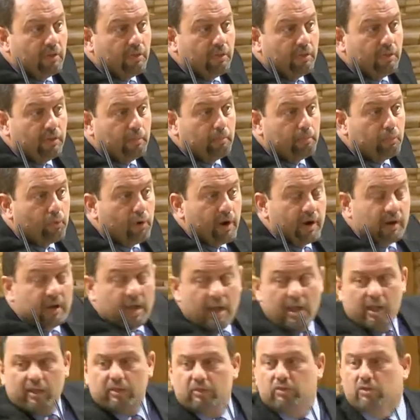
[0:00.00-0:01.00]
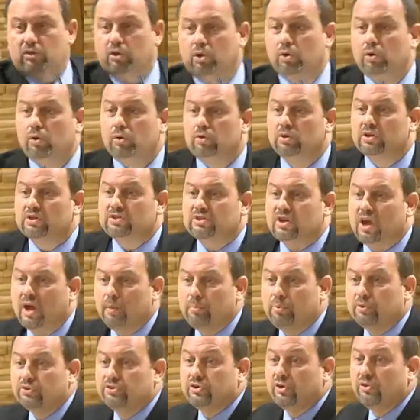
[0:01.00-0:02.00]
the bread. two
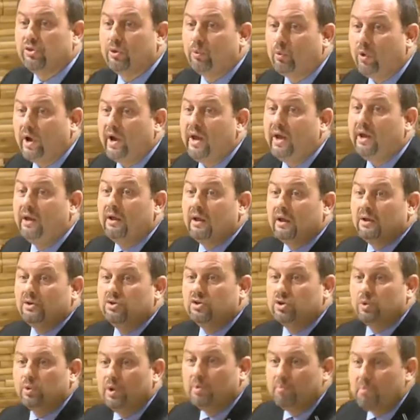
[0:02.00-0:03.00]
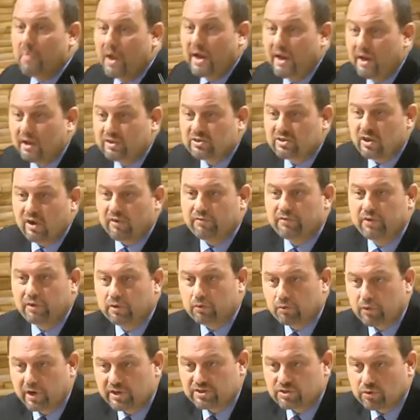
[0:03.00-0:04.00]
disciples on the way to Emmaus after
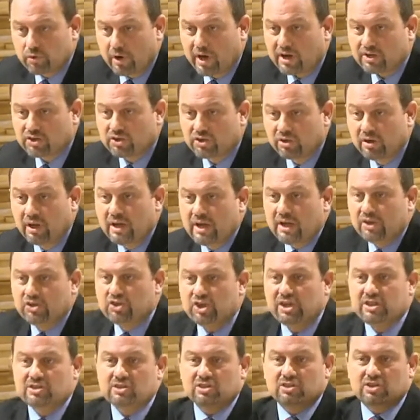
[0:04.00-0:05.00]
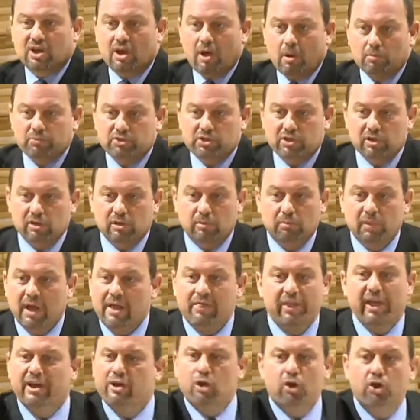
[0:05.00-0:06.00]
the resurrection. Jesus comes to them.
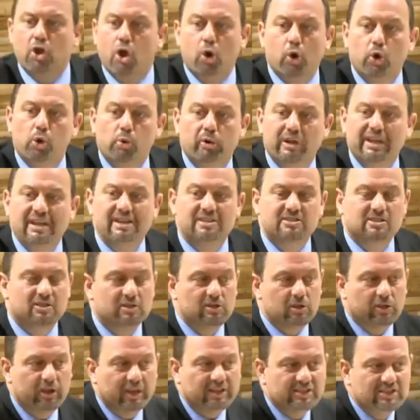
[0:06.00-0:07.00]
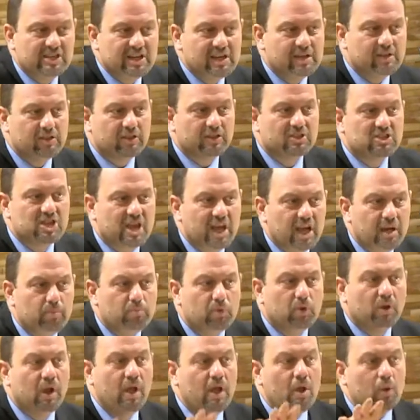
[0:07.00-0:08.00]
They don't know who he is until they sit at the
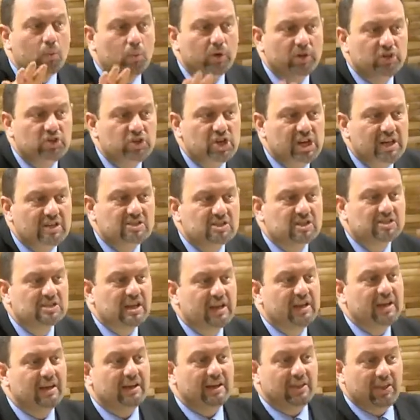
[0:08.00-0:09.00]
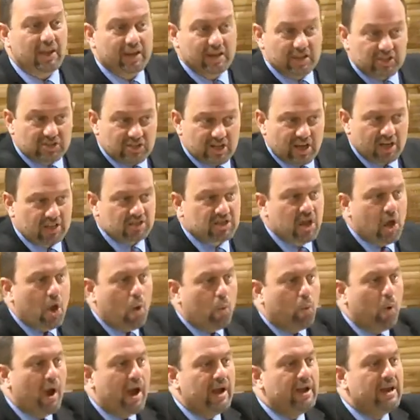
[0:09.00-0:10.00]
table with Jesus. And then it says,
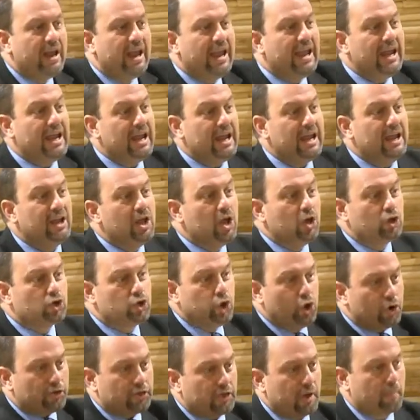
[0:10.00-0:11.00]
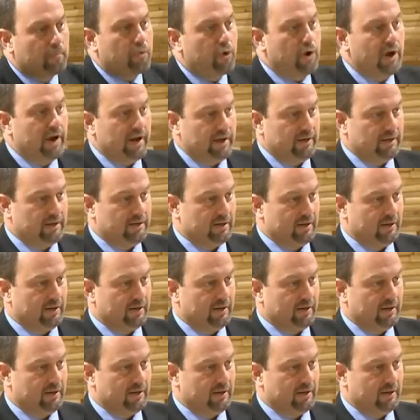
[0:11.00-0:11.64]
when he took the bread,